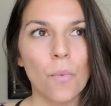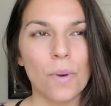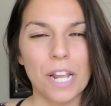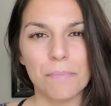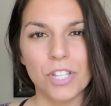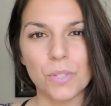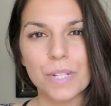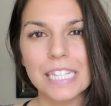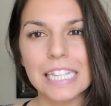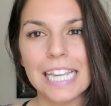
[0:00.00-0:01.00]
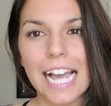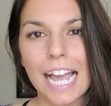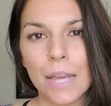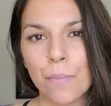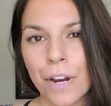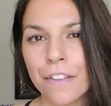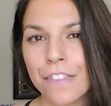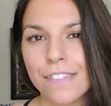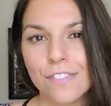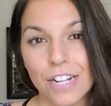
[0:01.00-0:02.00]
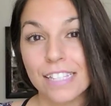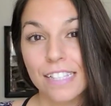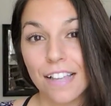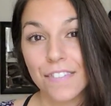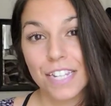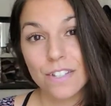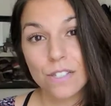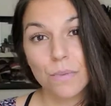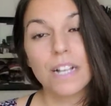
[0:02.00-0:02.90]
went up just recently, I am wearing this dress in that video as